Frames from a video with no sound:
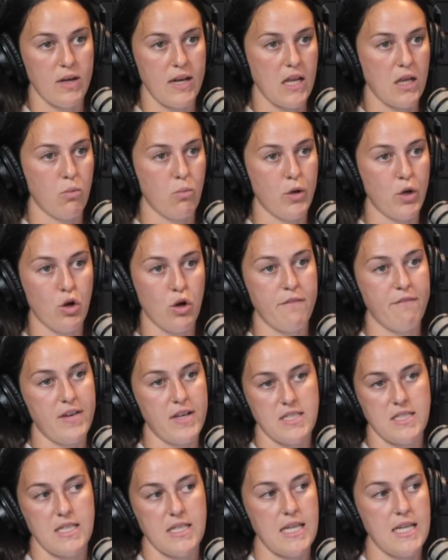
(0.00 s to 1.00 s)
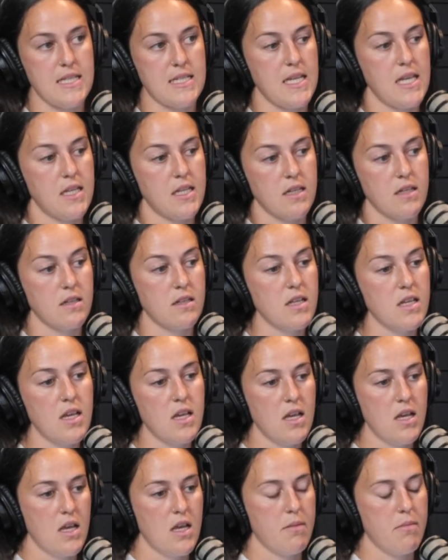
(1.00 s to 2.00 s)
Like, we got investigated, and
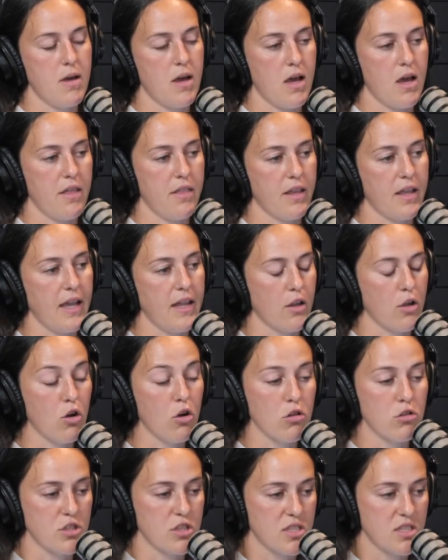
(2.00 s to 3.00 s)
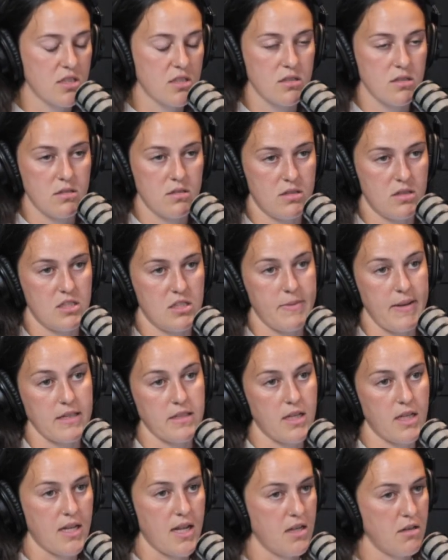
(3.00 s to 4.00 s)
the gynecologist
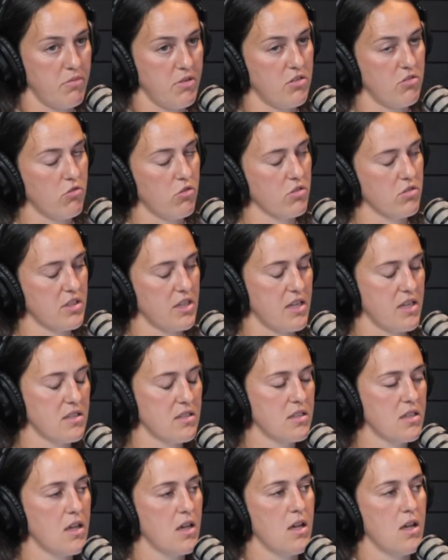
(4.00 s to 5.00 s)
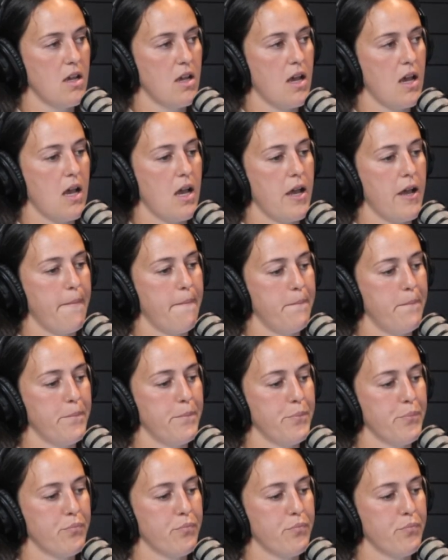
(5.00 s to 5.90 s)
suspected I had endometriosis. I